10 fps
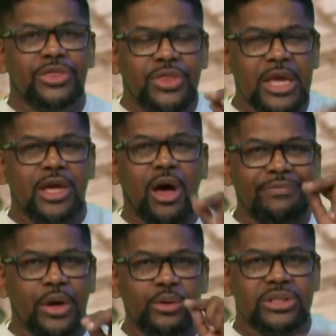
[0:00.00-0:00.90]
Think
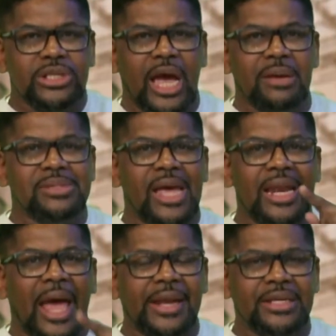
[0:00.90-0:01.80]
of those times
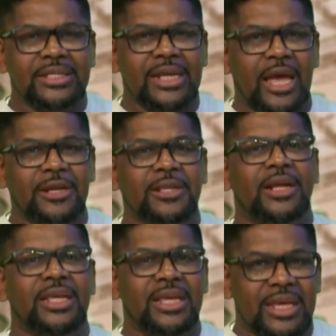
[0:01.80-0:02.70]
and understand that,
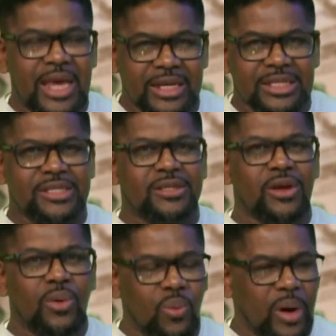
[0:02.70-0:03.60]
yes,
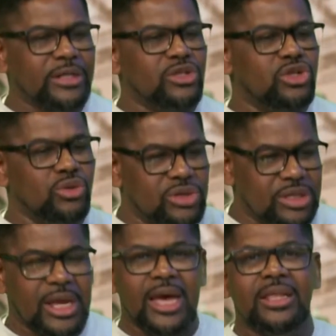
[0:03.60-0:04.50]
once you
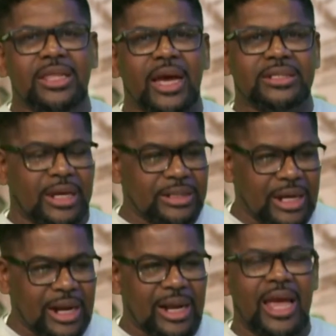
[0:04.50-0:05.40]
say that and
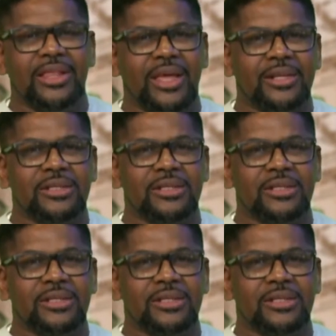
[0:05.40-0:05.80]
declare that,